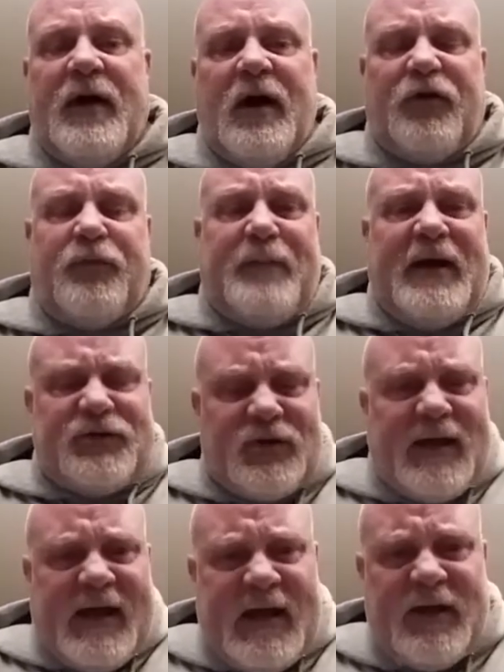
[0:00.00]
of
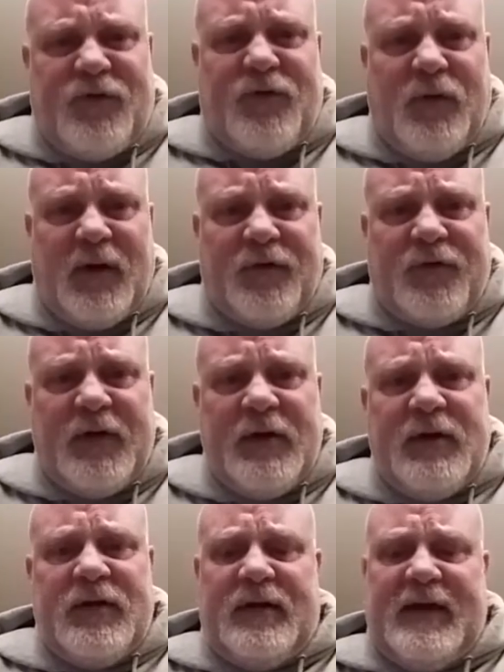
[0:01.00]
special ed students
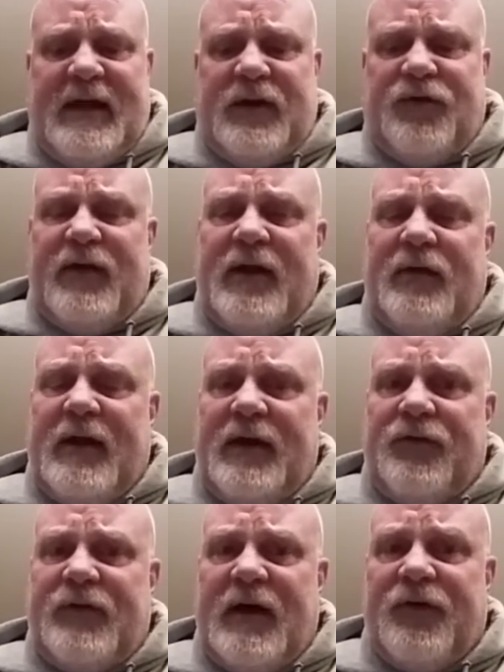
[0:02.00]
to take a
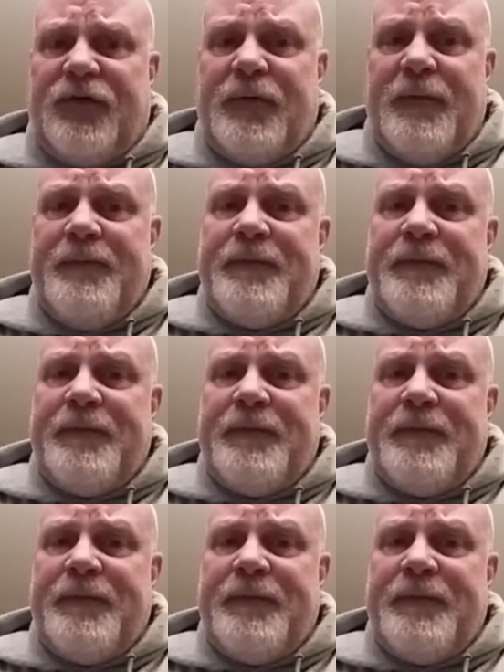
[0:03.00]
standardized test.